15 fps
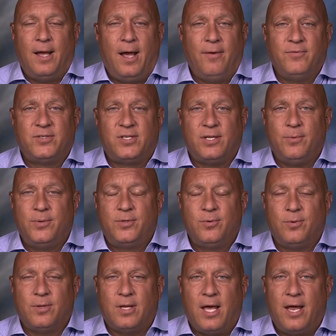Obviously, we
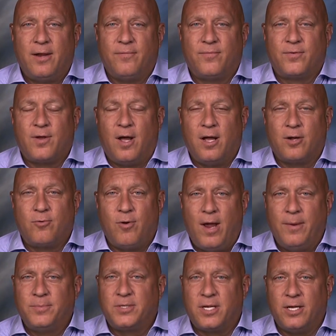do a lot of
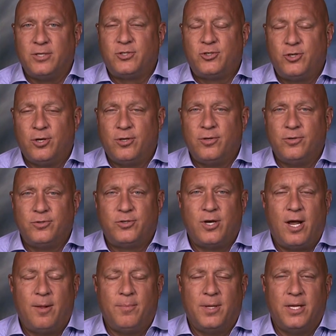crimes against children,
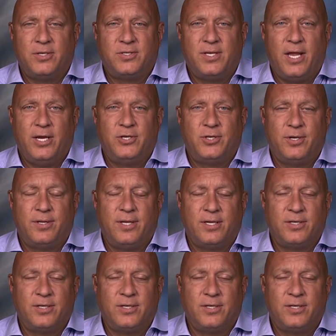child molestation,